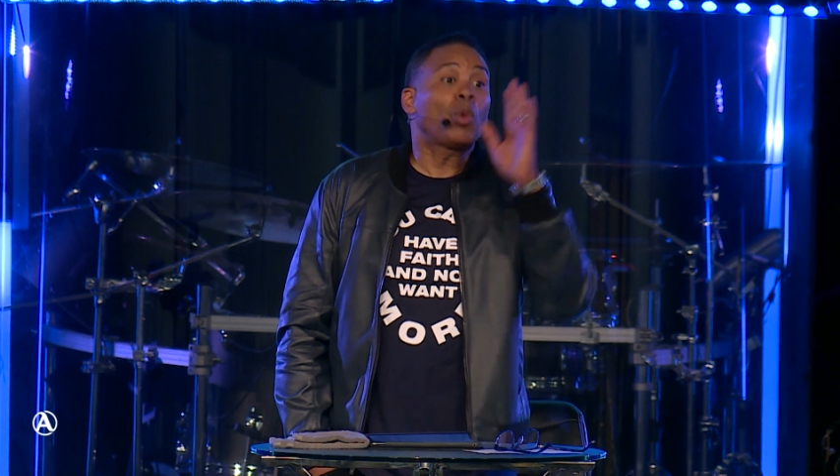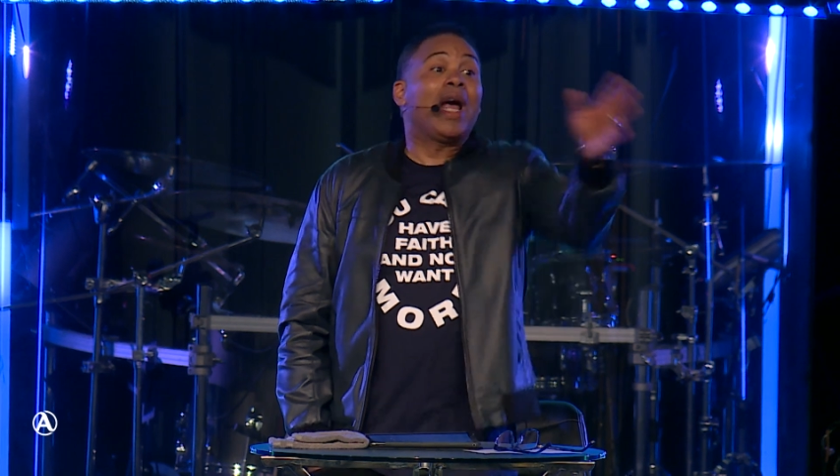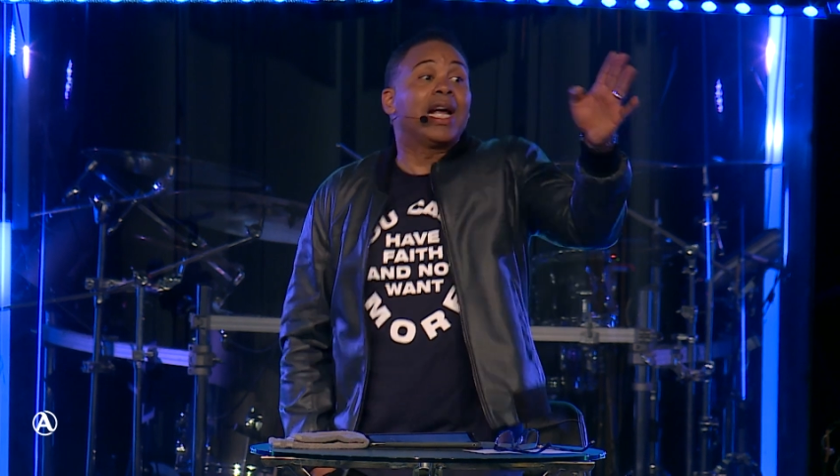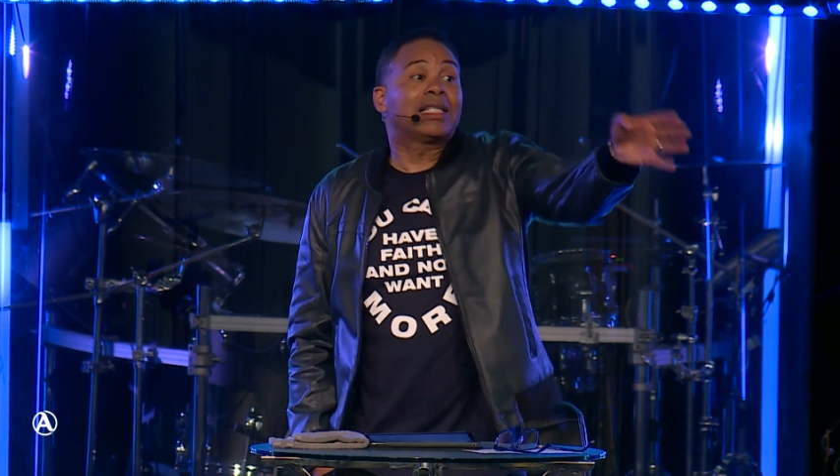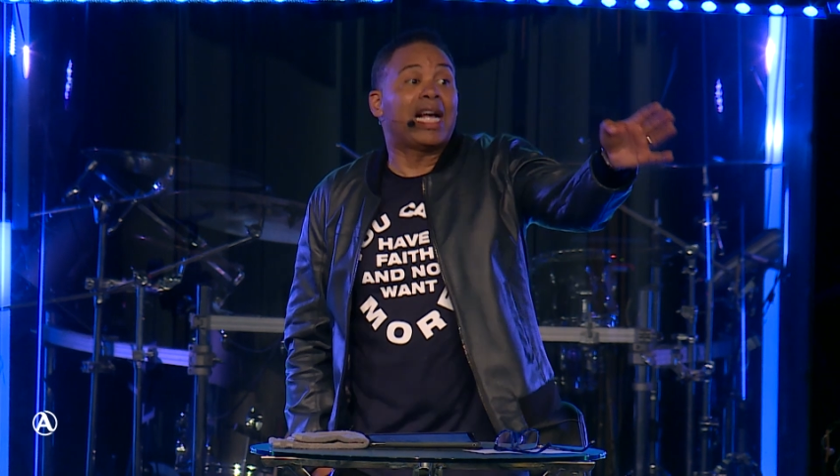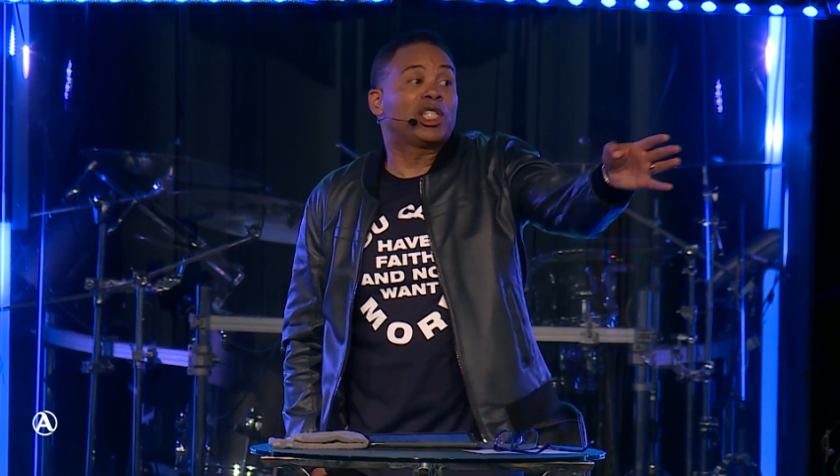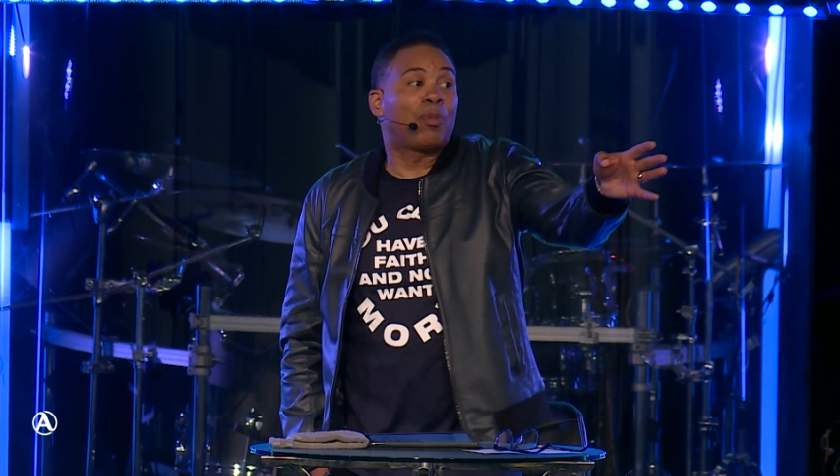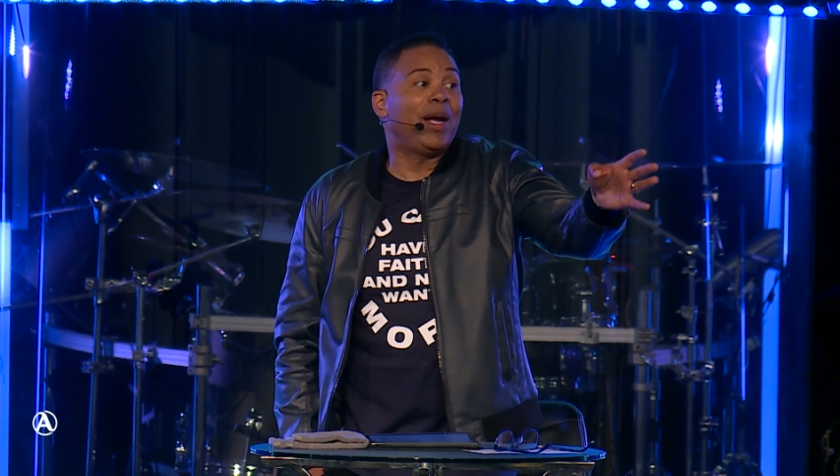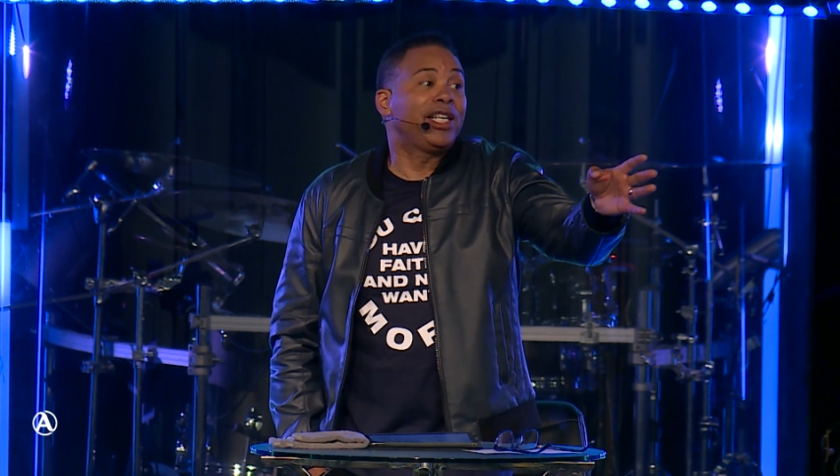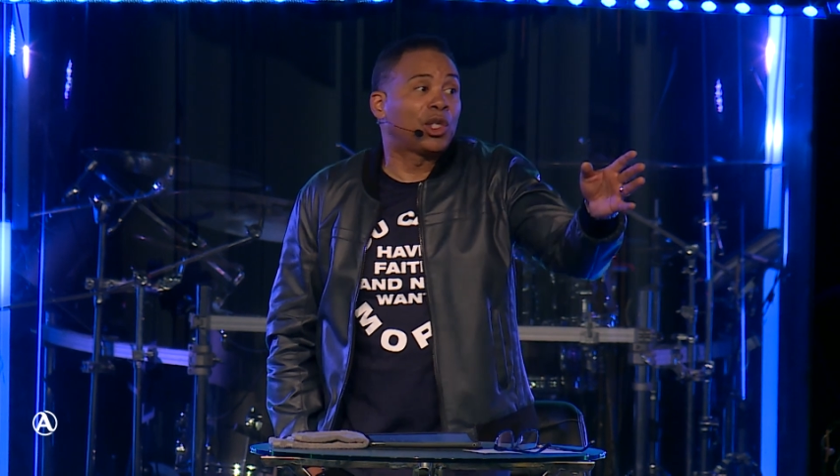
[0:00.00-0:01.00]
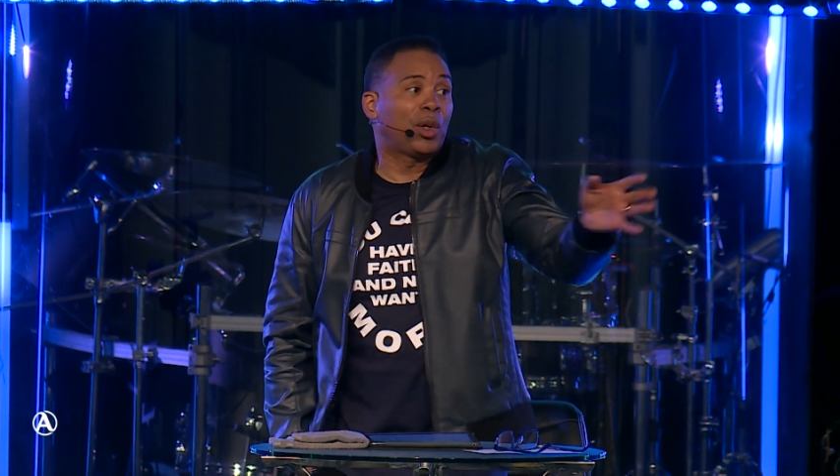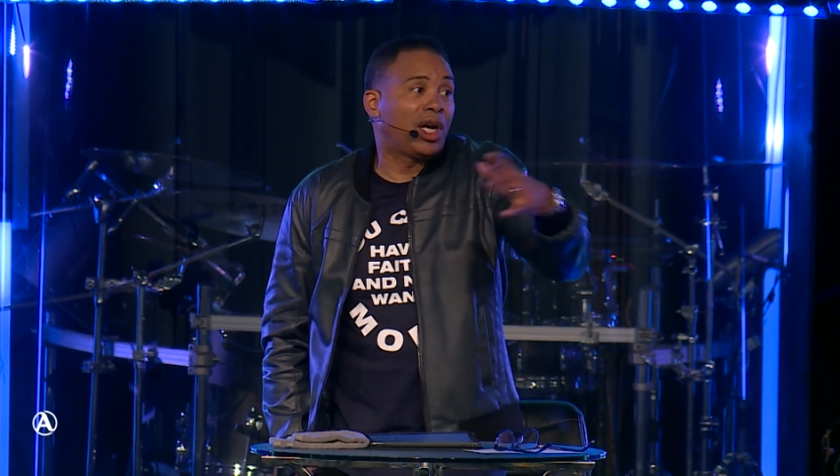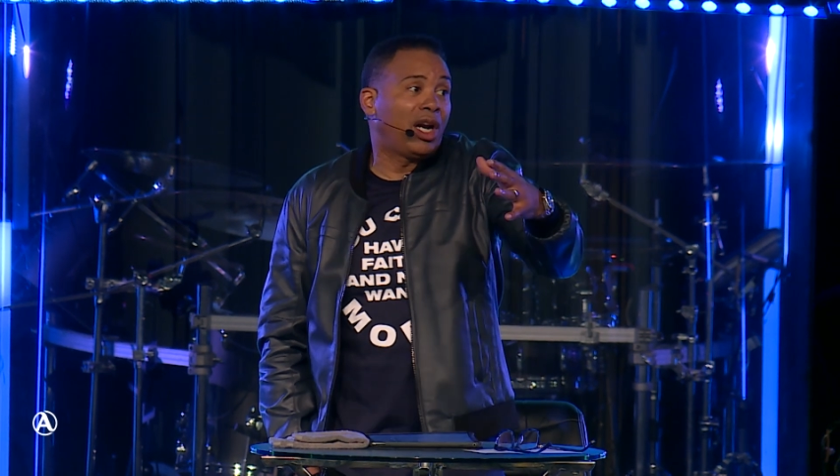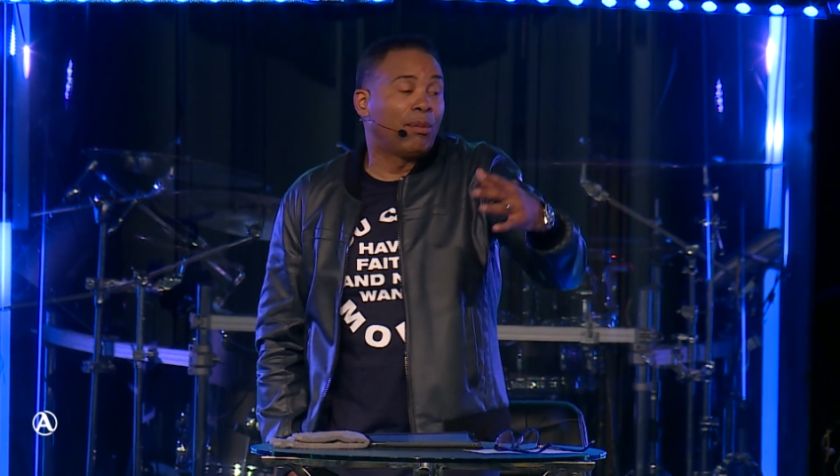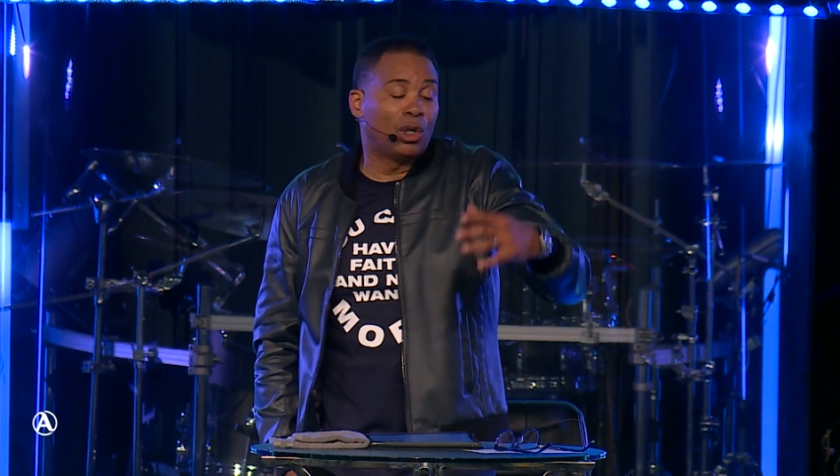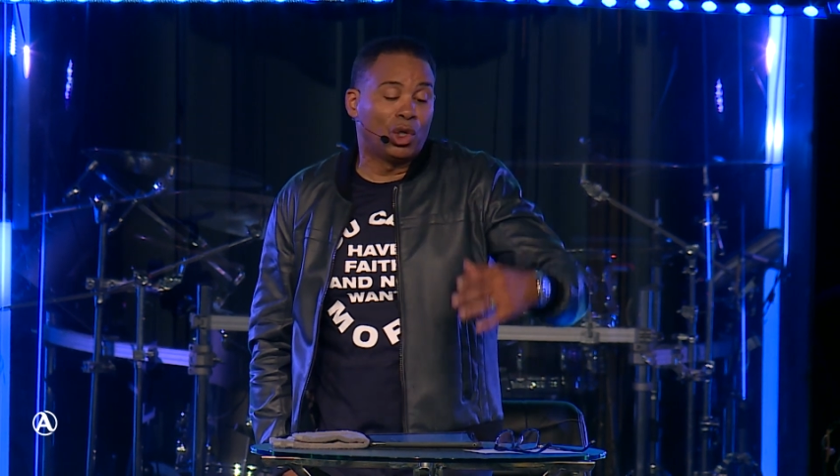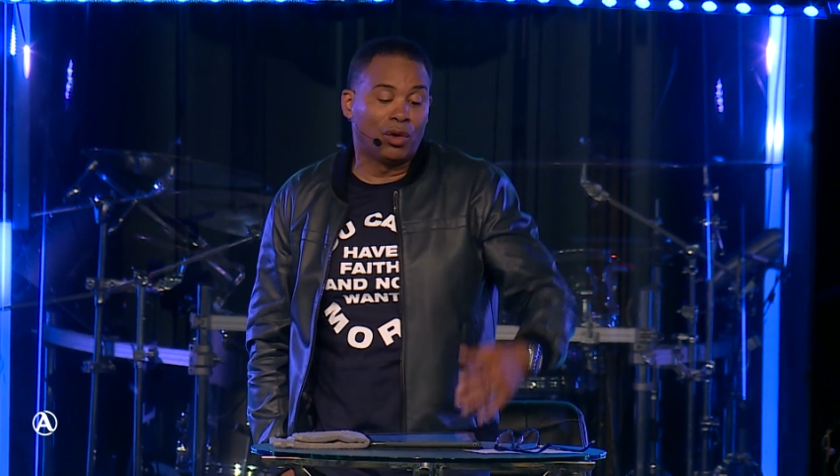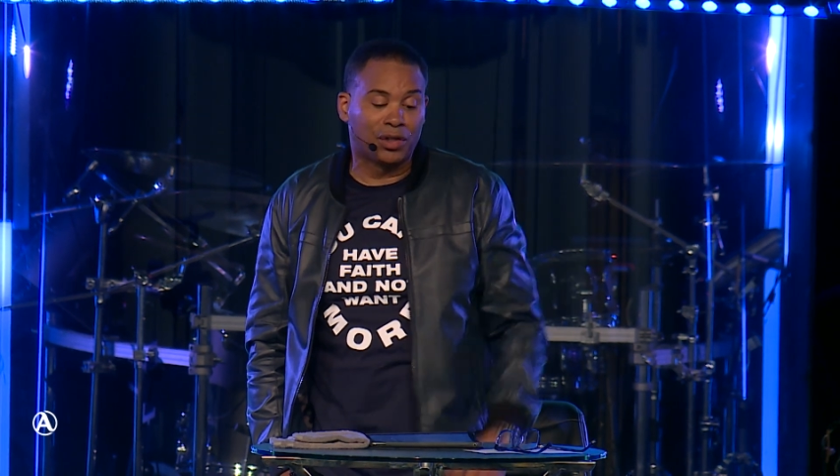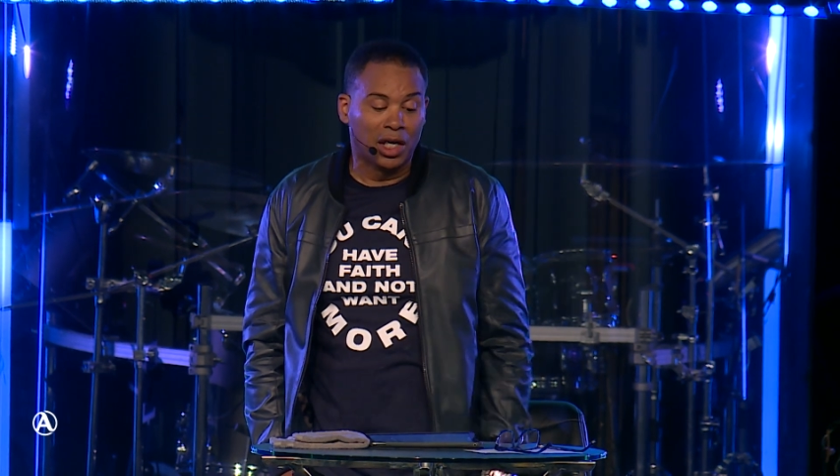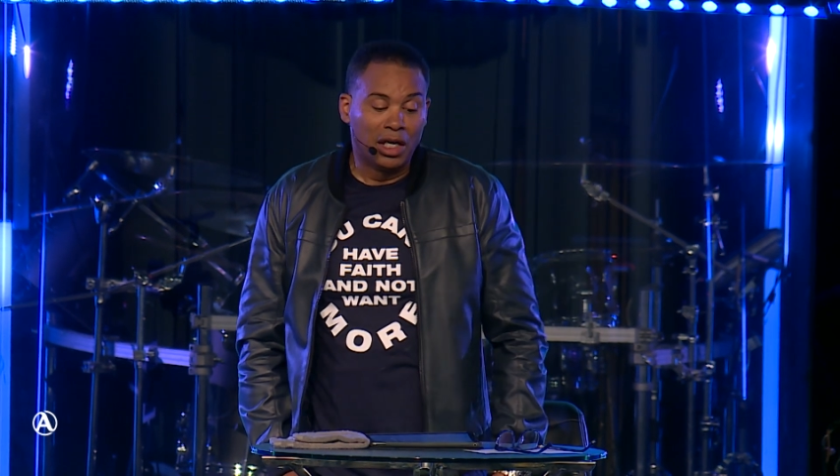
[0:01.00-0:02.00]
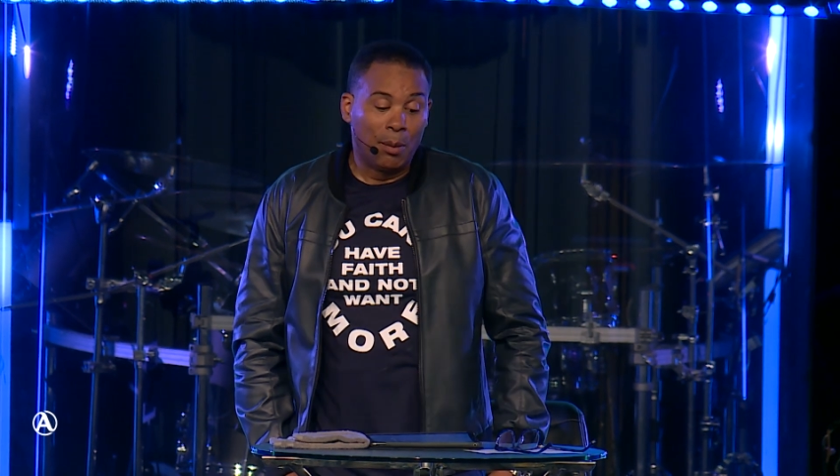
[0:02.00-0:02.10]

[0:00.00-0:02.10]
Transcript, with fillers: way is I speak to it and it moves,